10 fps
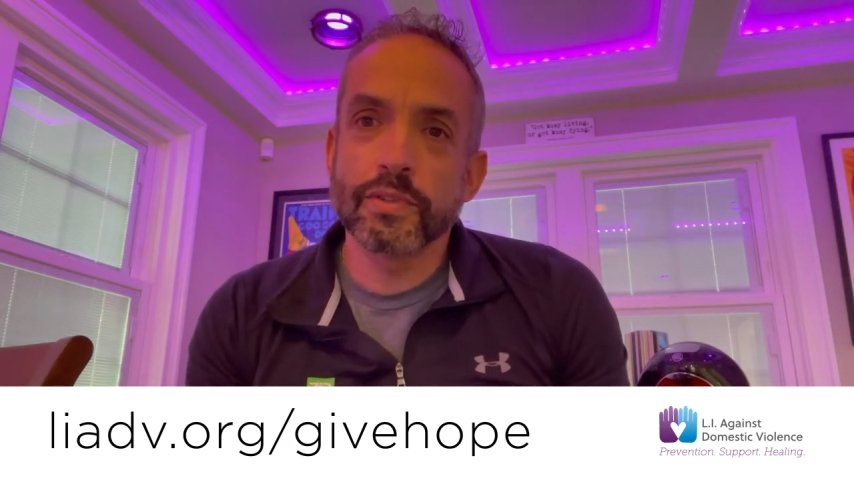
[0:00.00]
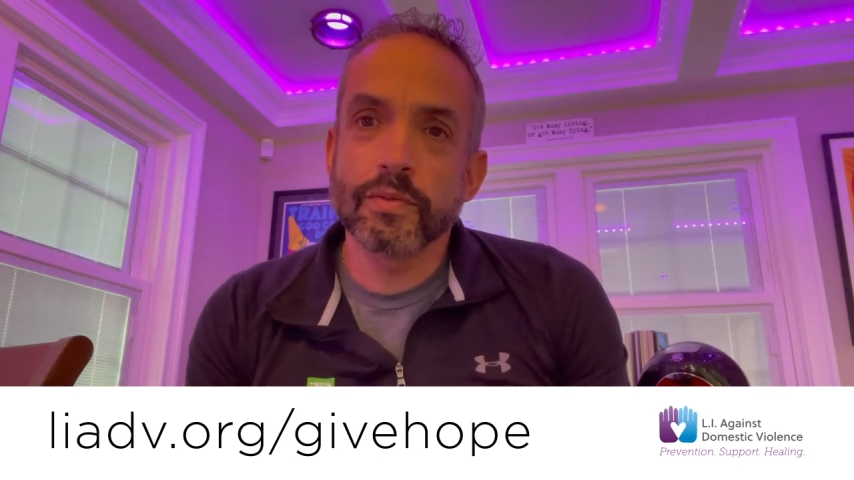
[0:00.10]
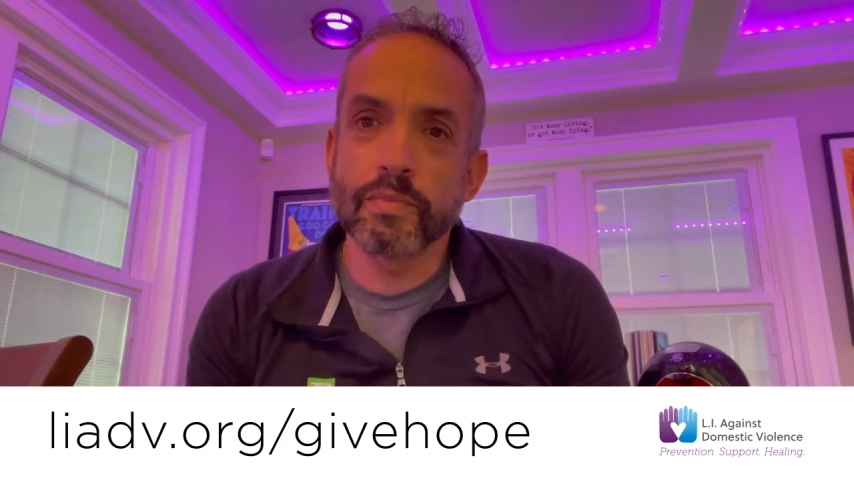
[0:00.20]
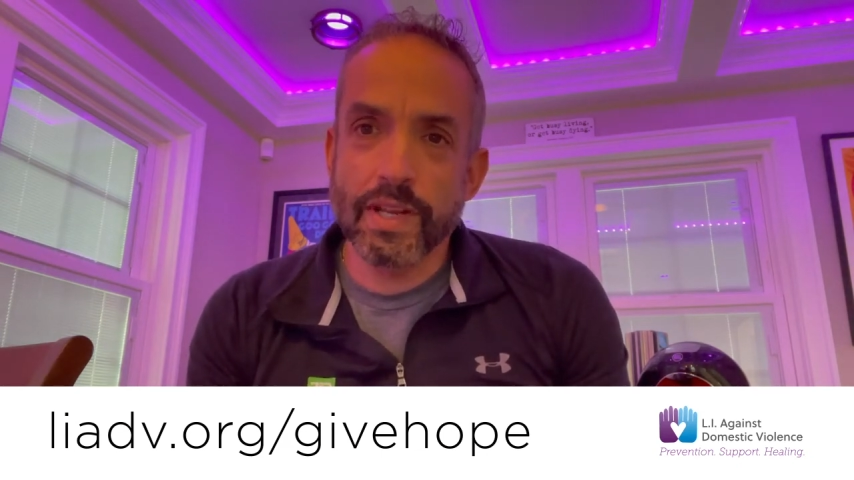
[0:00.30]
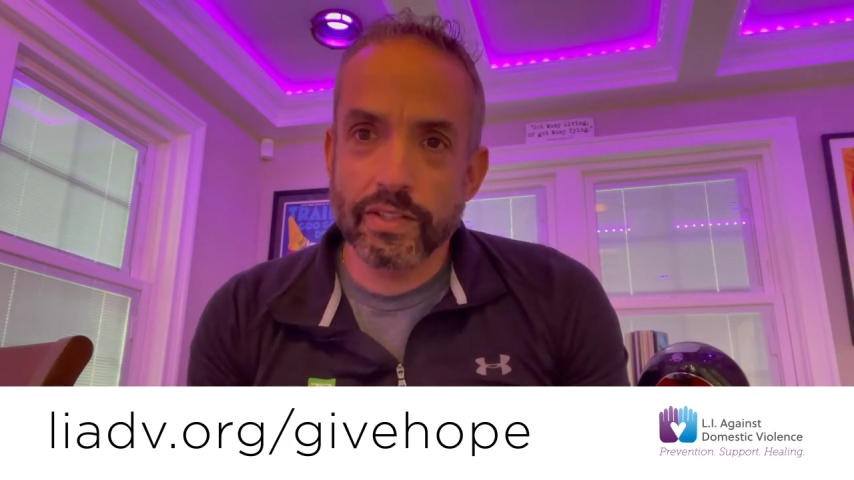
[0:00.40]

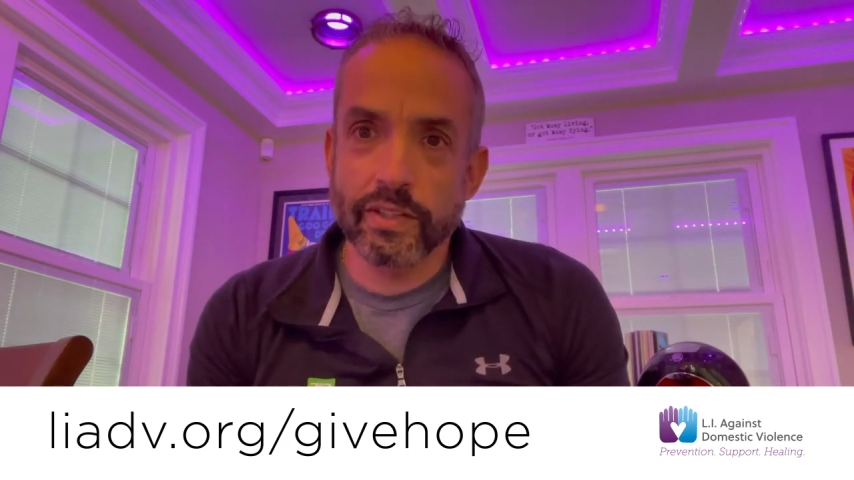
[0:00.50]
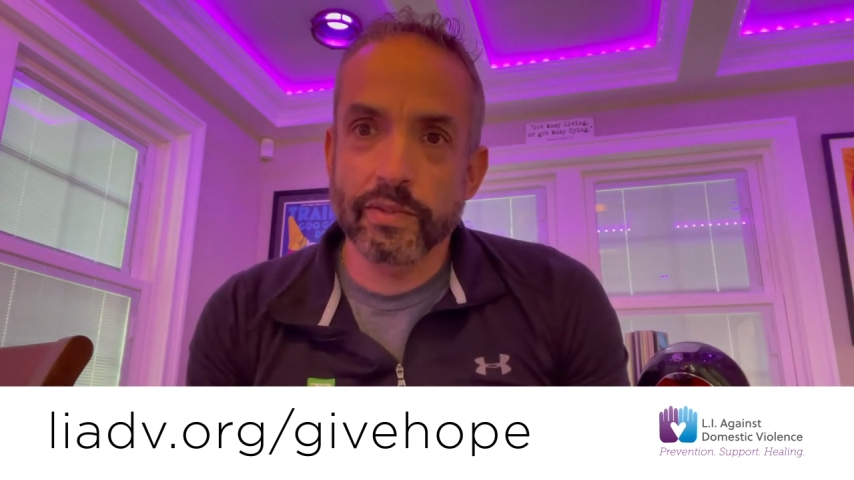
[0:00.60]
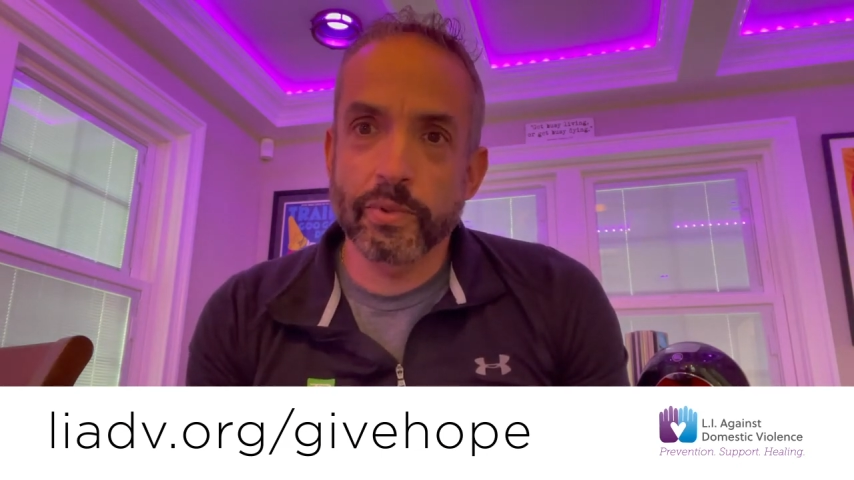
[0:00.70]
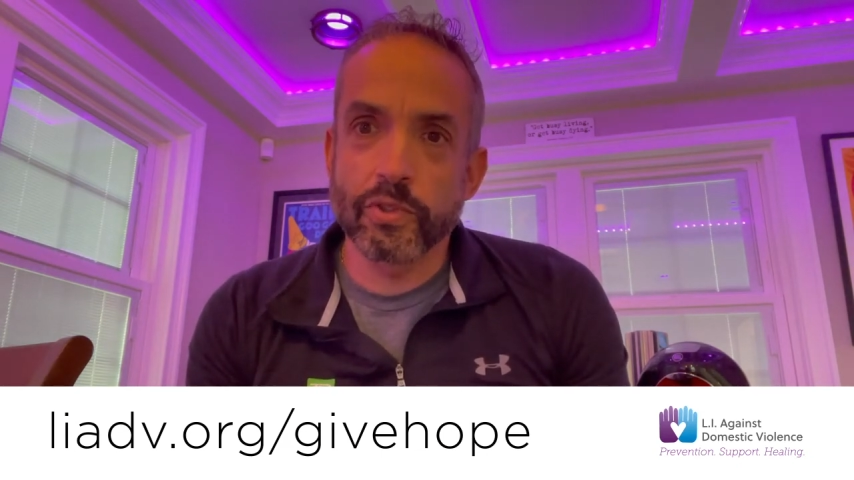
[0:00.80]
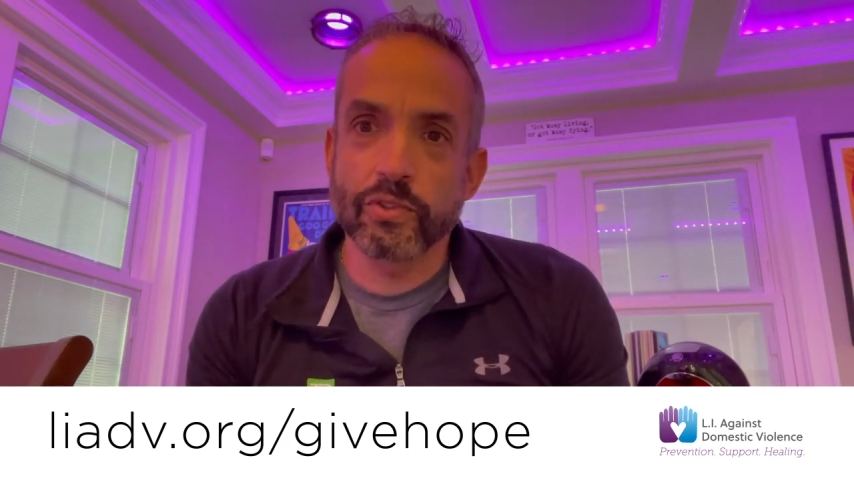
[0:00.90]
mental
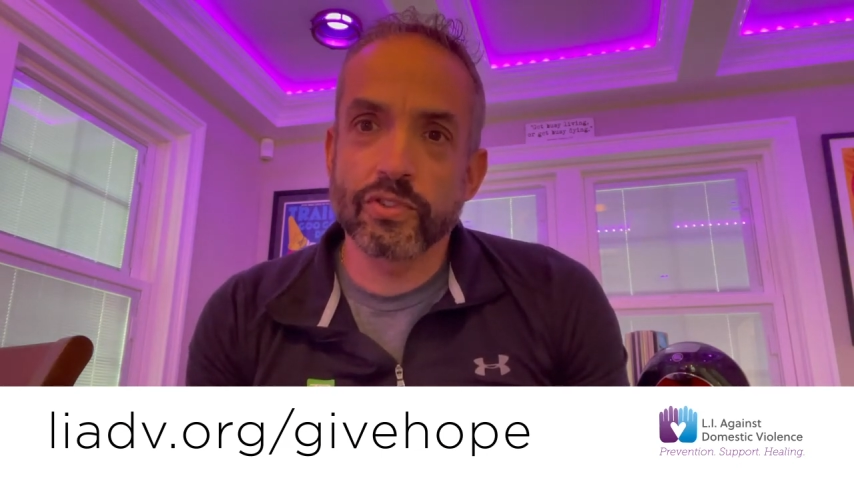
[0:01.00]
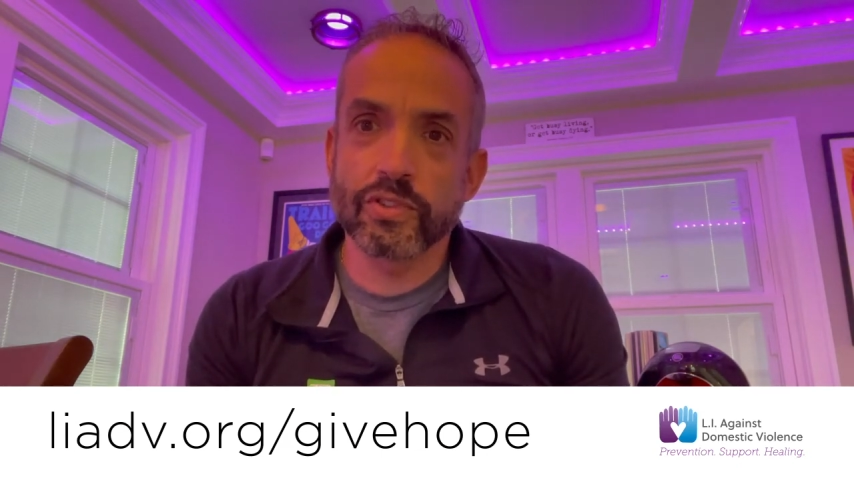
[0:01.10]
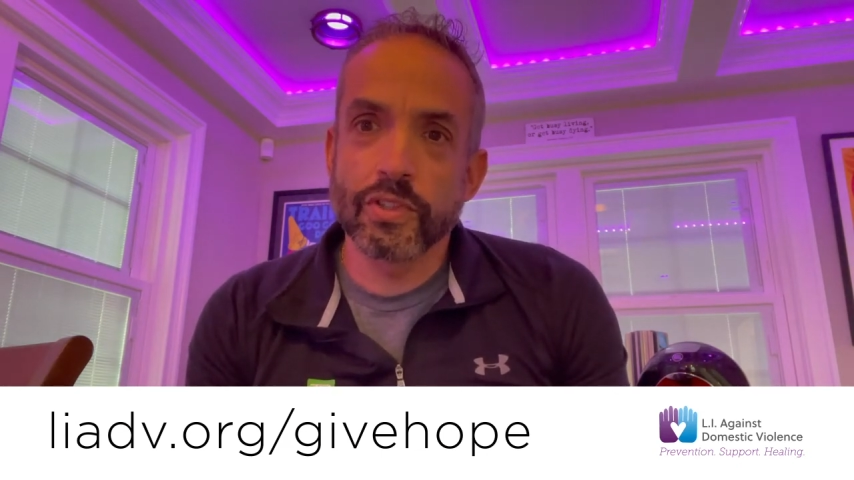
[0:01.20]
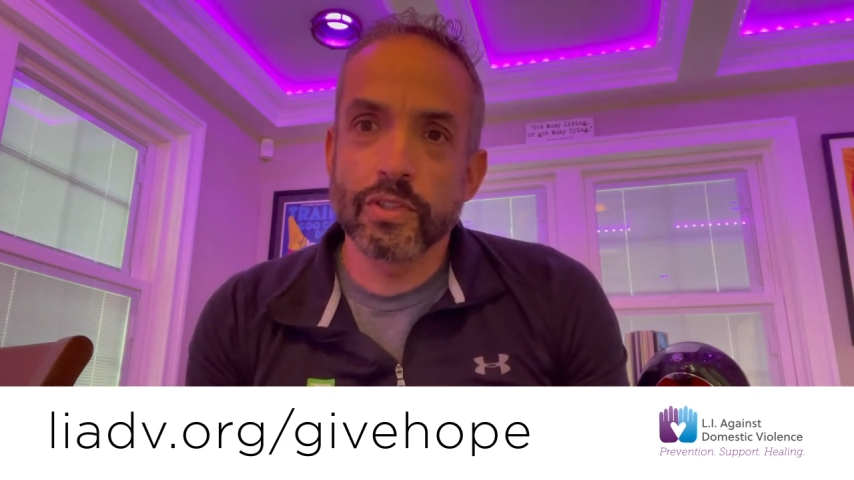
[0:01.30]
abuse,